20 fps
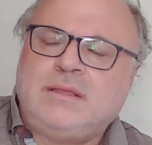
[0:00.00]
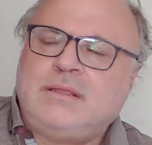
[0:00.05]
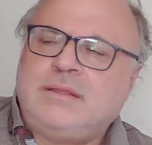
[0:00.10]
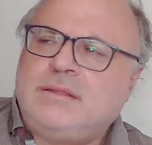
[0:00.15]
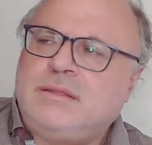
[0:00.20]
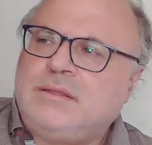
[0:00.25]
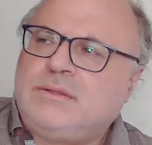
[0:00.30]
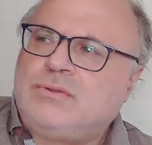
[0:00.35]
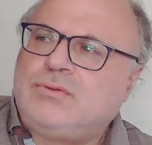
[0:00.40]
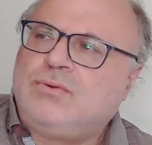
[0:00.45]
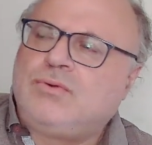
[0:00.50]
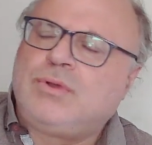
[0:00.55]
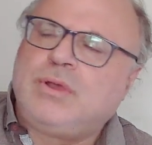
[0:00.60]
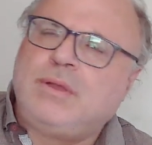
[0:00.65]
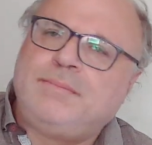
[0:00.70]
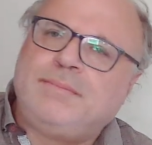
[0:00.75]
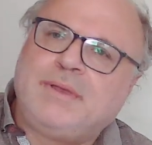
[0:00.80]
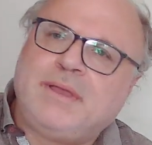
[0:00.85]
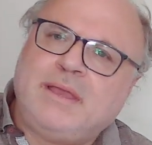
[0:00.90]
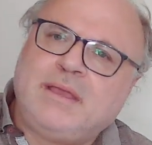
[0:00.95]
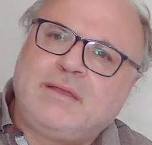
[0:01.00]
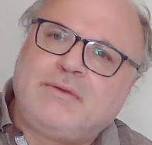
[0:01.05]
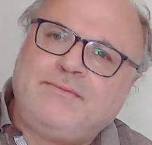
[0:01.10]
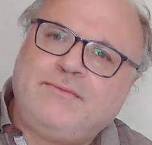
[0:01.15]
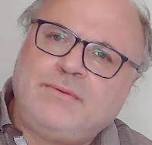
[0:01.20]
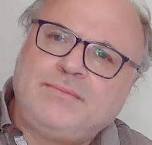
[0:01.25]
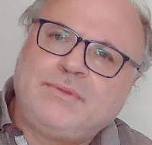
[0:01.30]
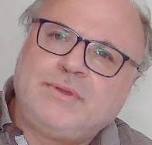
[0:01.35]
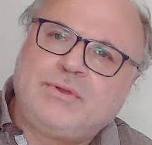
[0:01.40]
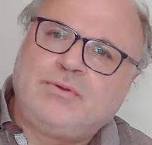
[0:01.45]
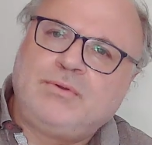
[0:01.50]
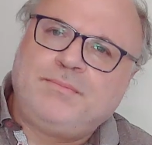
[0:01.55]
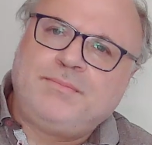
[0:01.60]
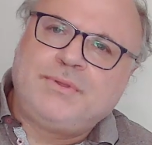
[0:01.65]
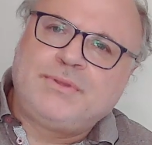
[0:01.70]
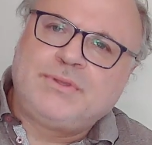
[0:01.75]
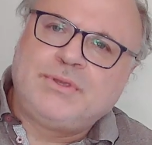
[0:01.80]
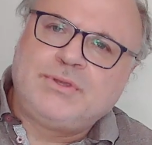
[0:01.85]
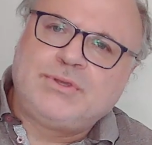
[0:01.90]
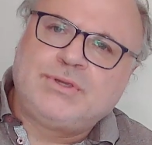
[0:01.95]
they took a break from the
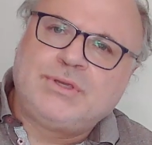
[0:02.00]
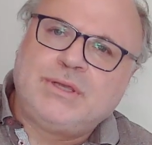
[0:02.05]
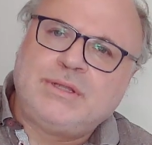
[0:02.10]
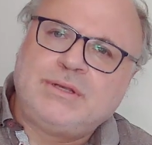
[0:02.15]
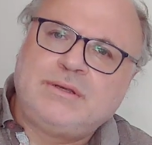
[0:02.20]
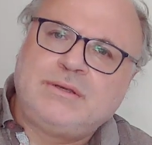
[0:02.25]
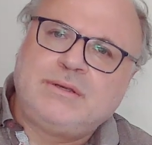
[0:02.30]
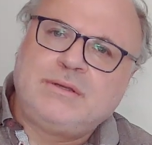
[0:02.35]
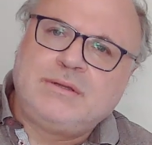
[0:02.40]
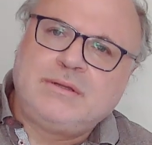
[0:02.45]
competition